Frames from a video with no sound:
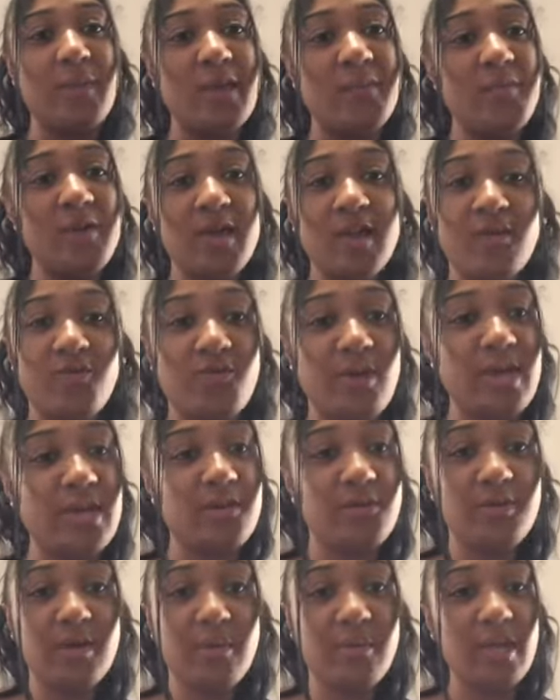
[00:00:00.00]
People can
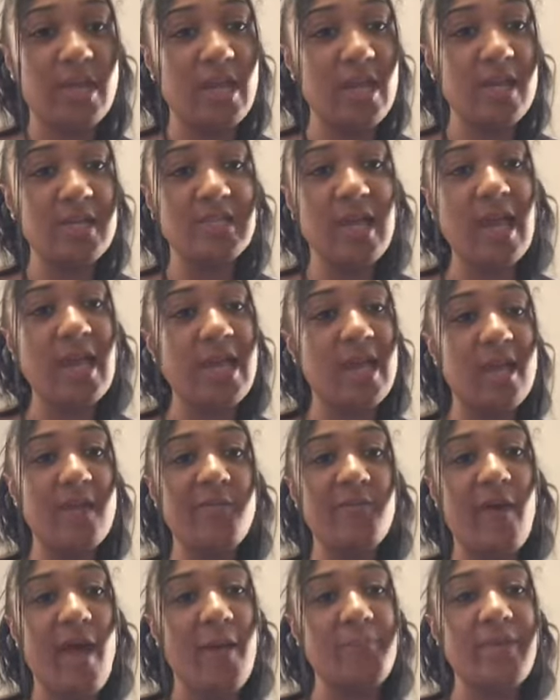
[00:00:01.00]
redo them keys. That key
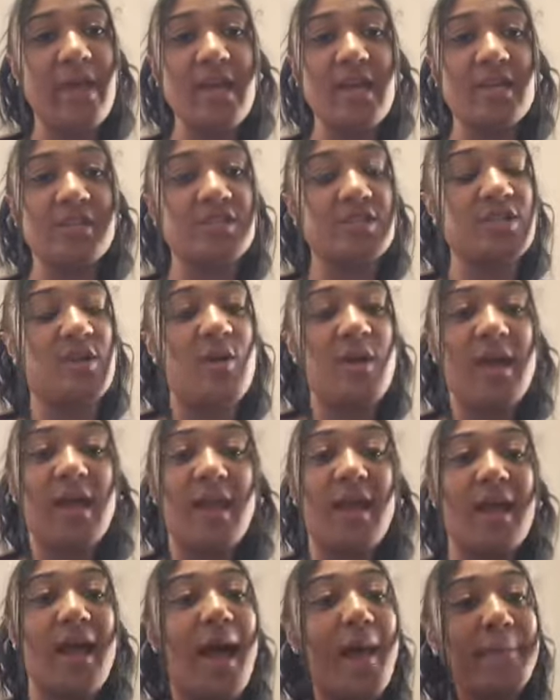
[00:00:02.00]
fob, they can just go ahead
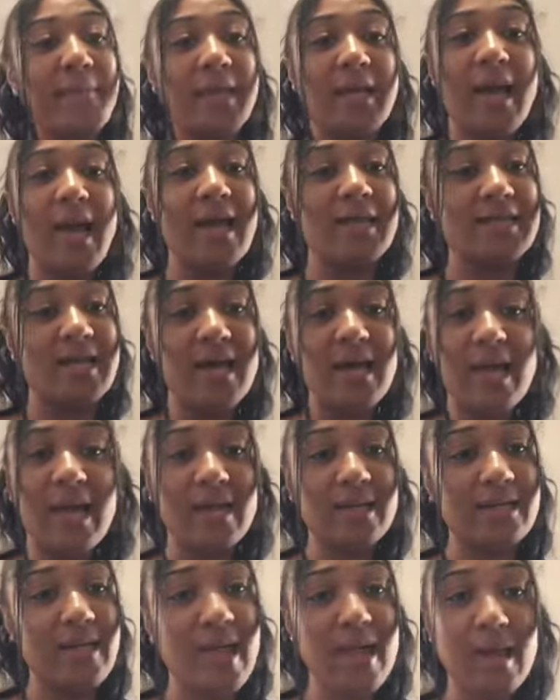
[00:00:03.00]
and copy that. That
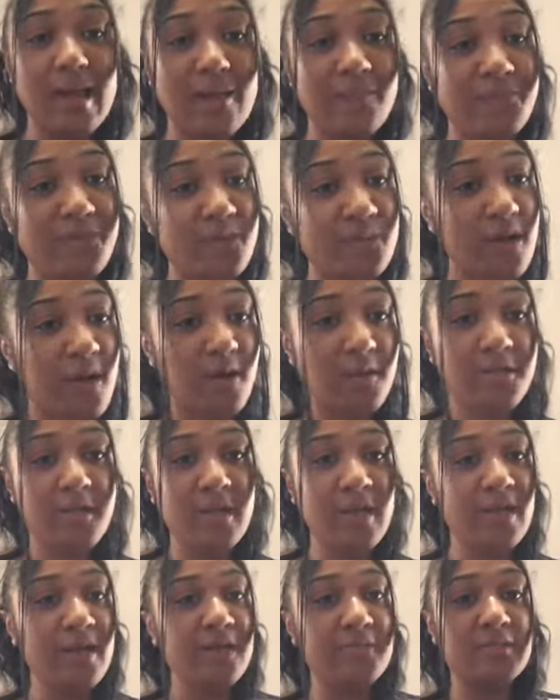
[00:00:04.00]
ain't, you know,
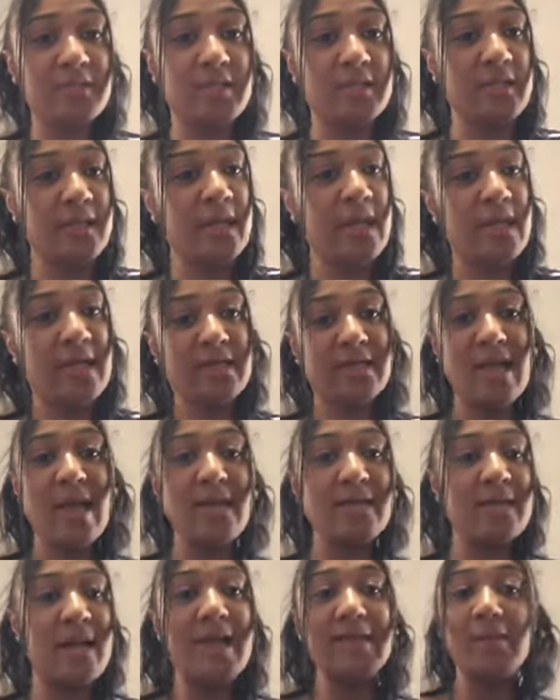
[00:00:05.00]

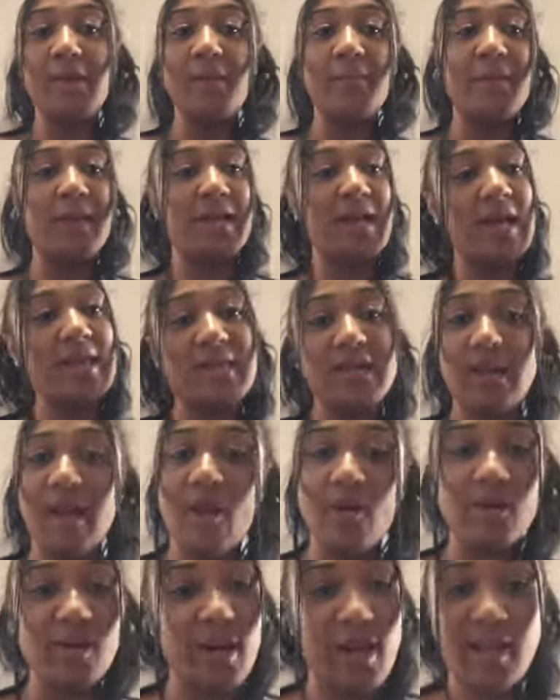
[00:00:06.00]
that don't mean nothing
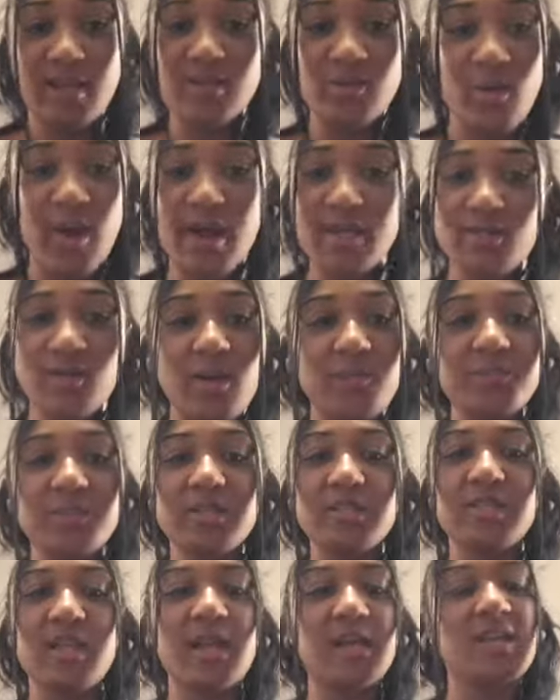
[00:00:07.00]
nowadays, right? So I'm
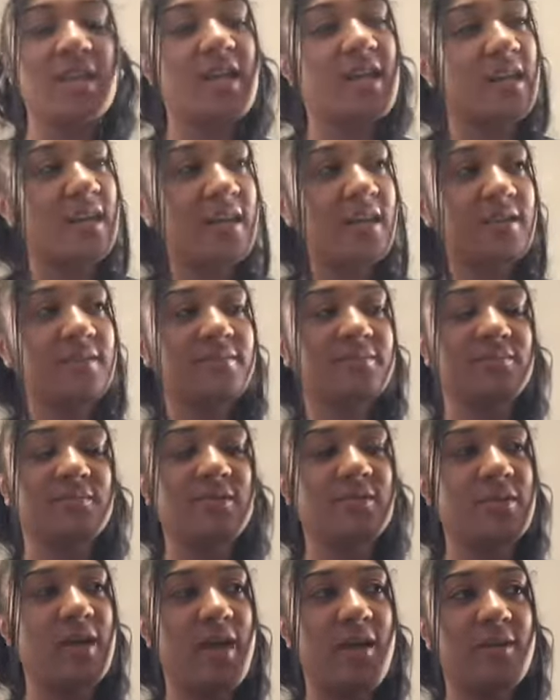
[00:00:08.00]
just like, lady,
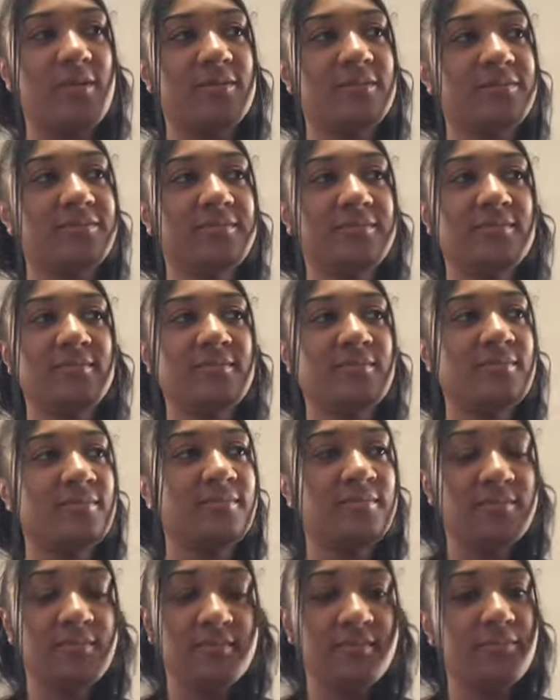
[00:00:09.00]
you know,
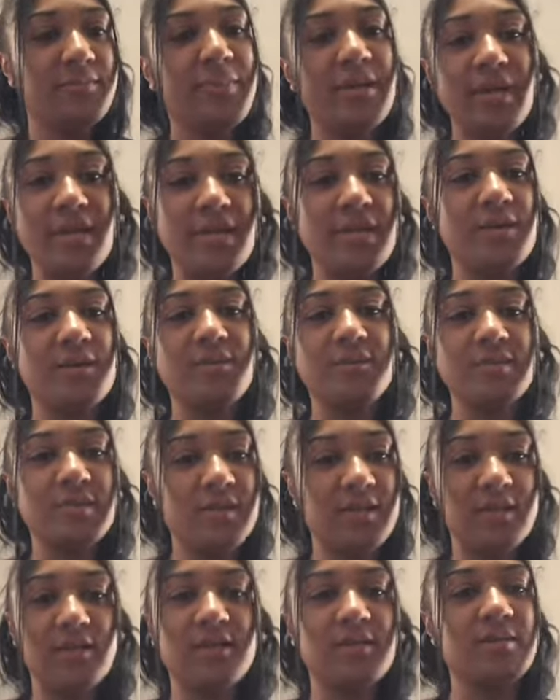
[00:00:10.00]
be cute
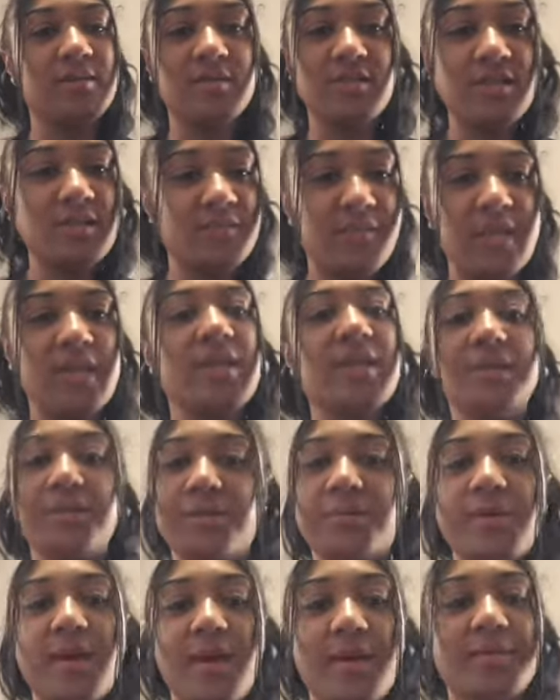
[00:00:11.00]
just be
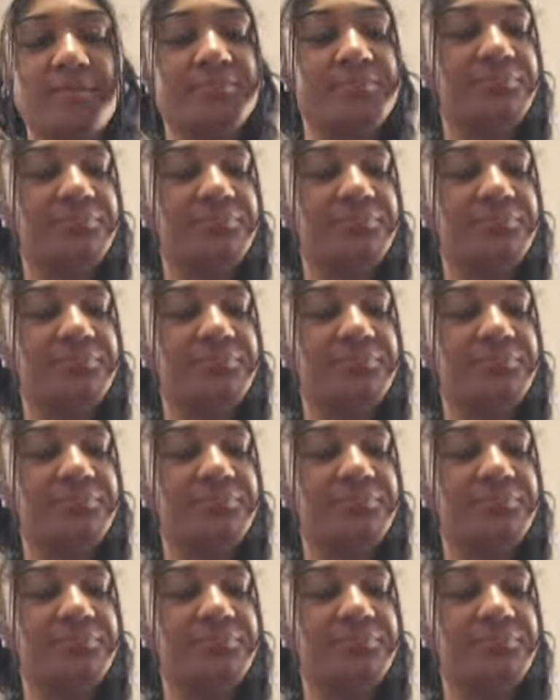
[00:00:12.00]
cute, right?